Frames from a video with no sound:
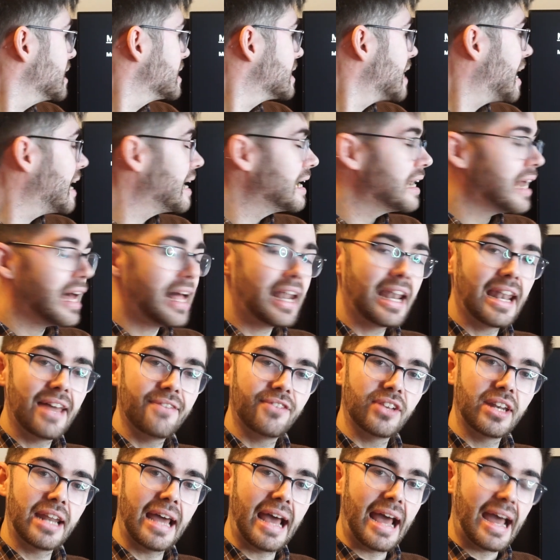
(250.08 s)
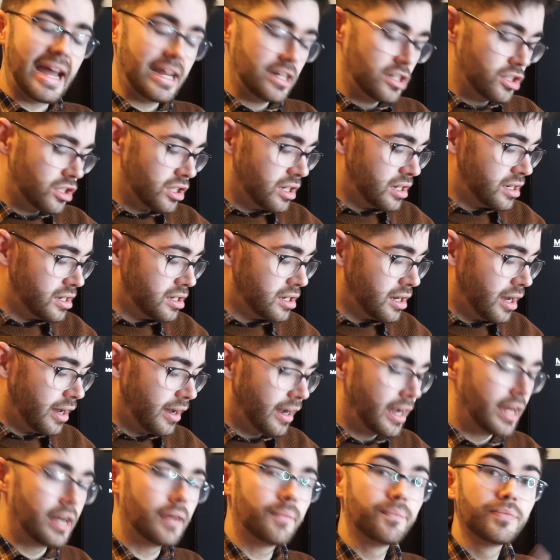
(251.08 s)
10, 11, and
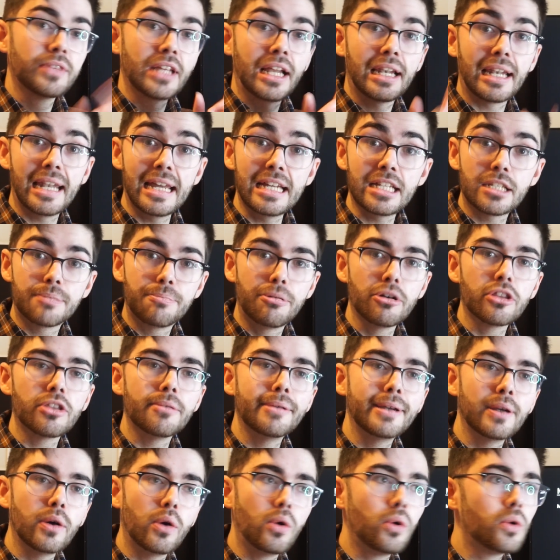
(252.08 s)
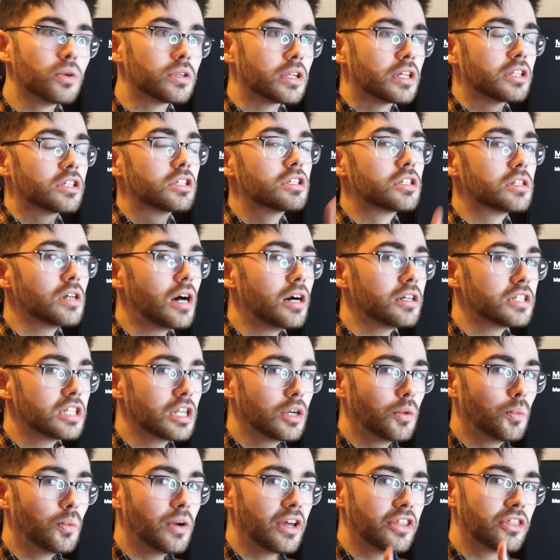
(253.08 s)
9. Let's put them in order,
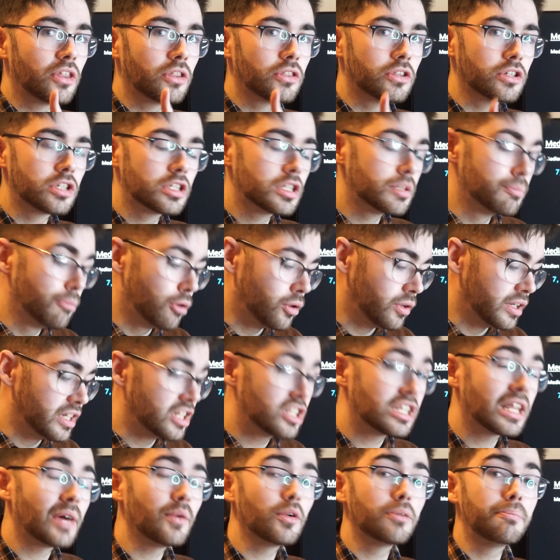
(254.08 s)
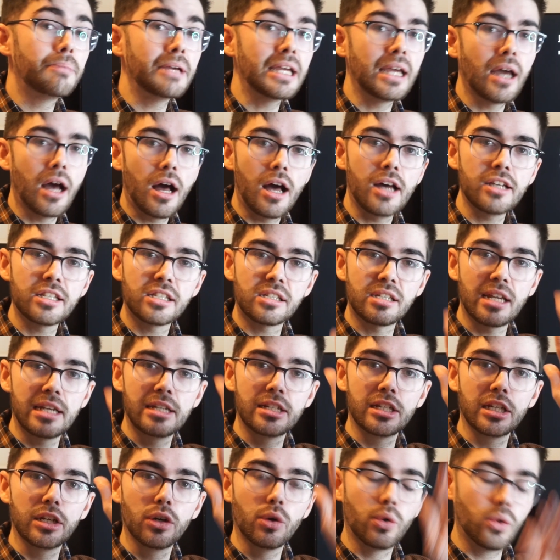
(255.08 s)
starting with the smallest. That would be
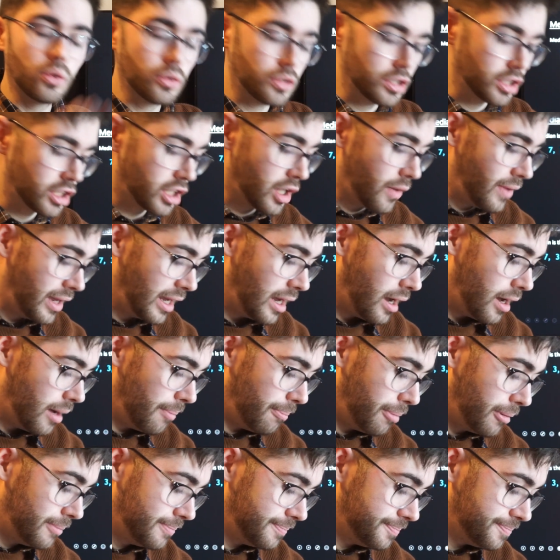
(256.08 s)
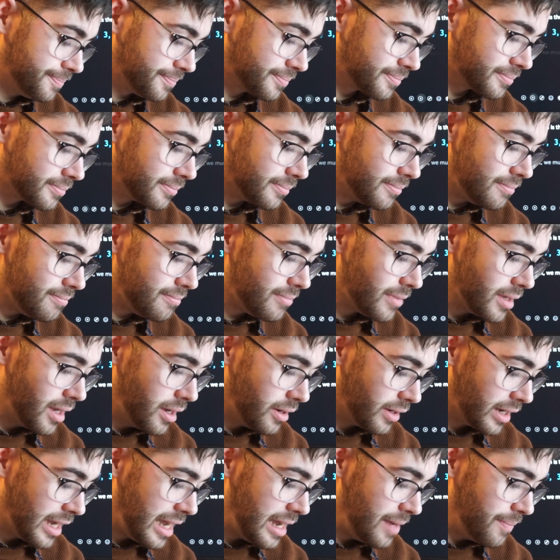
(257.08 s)
ascending order, going up.
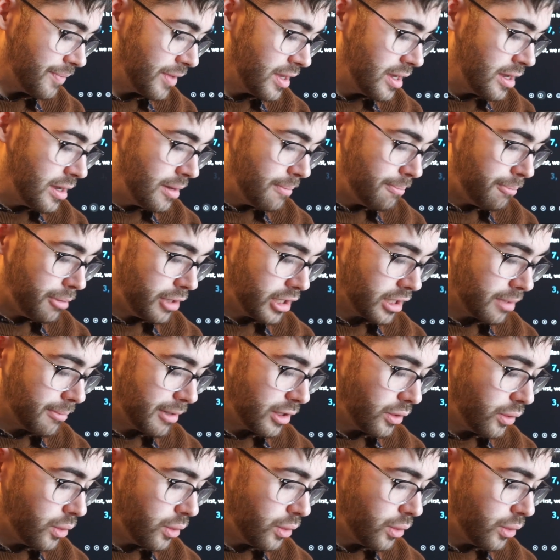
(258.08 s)
Okay, putting them in